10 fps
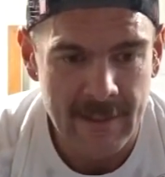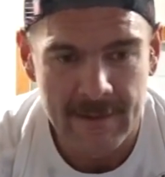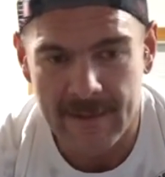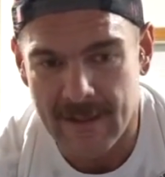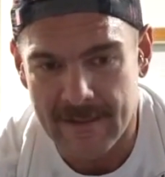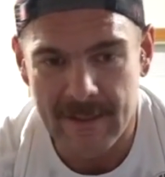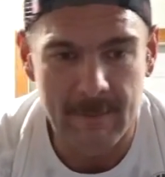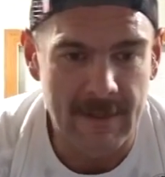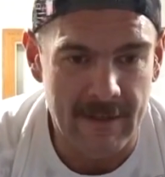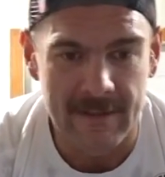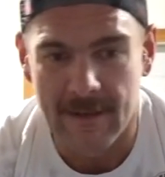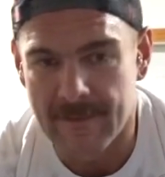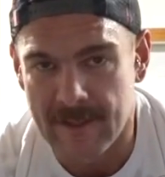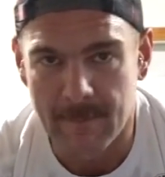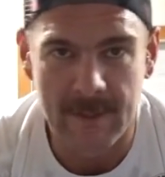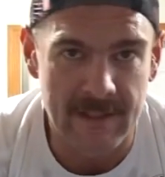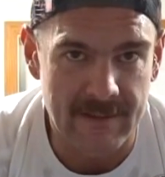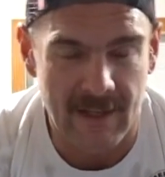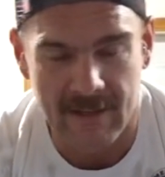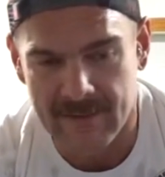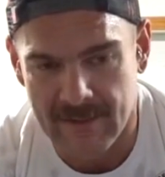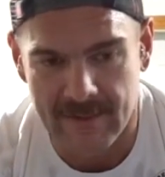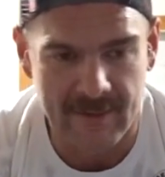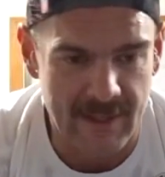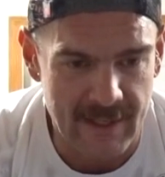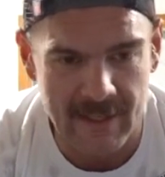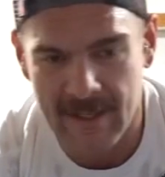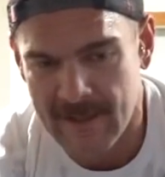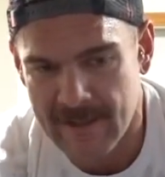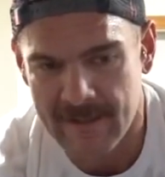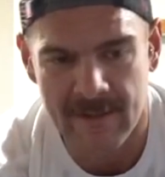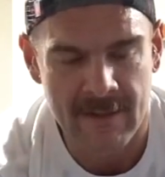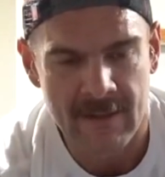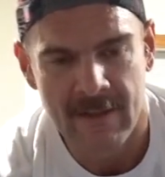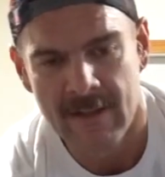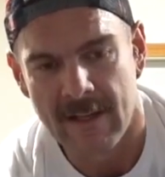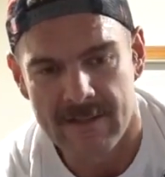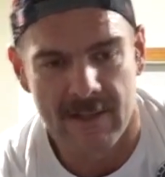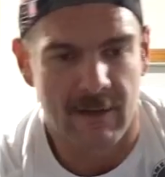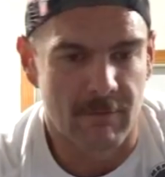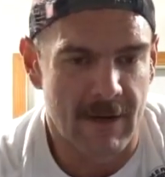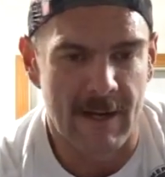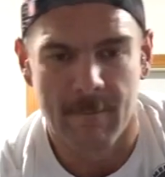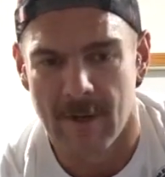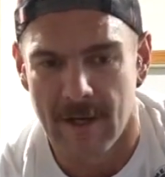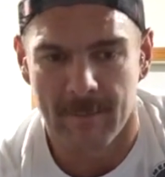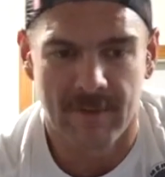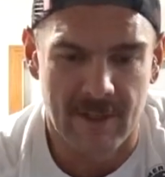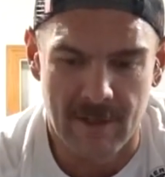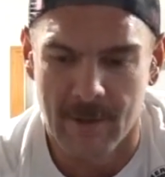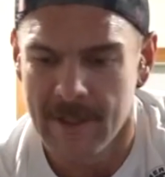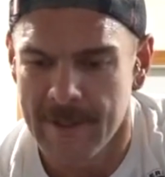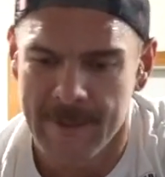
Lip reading: the idea behind the FTP test is like, it's like a ramp up. So